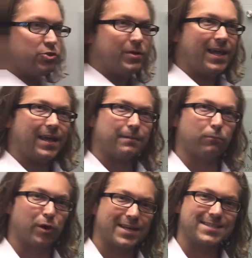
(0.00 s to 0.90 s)
you can't
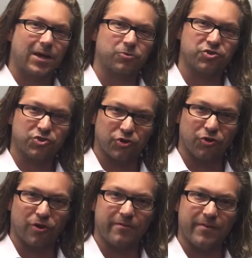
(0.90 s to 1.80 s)
break down
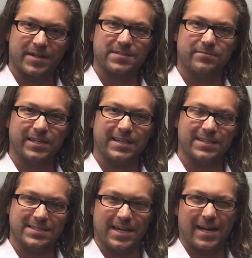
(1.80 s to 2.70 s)
sugar effectively in
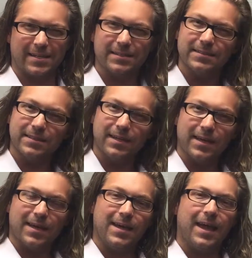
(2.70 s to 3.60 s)
the diet.
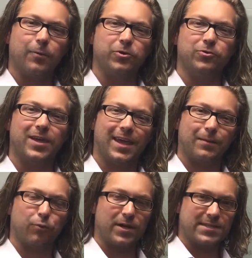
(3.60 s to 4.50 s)
And when you
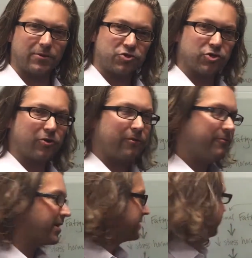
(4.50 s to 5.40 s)
can't break down sugar
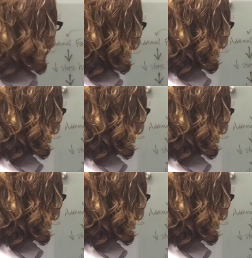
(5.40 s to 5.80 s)
effectively in the